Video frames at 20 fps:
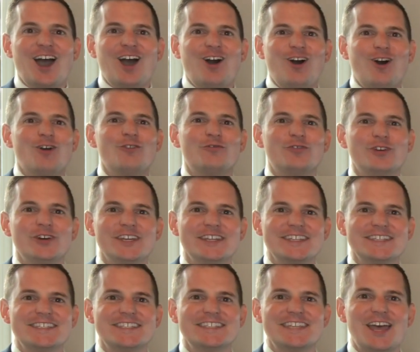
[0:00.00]
Hopefully
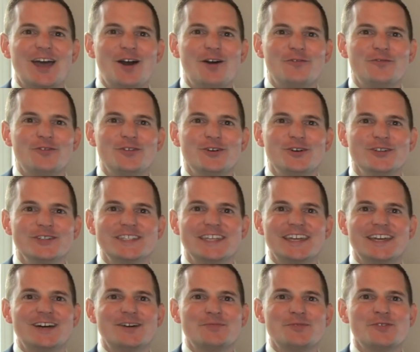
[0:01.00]
this is helpful
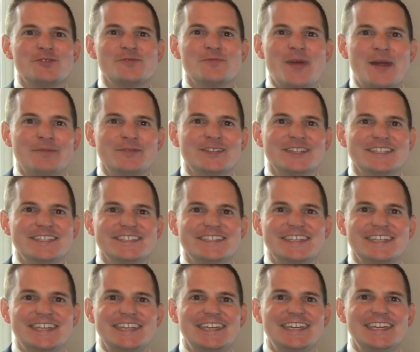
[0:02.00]
to help you remember
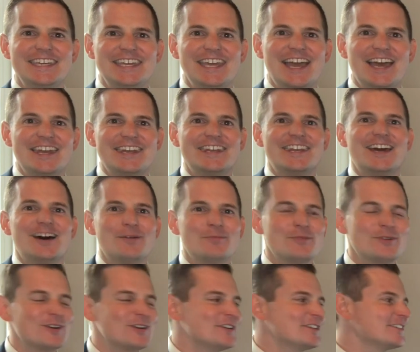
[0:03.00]
these key
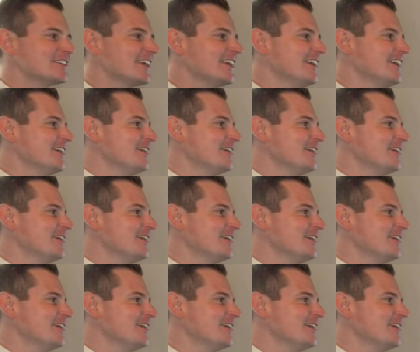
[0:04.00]
numbers.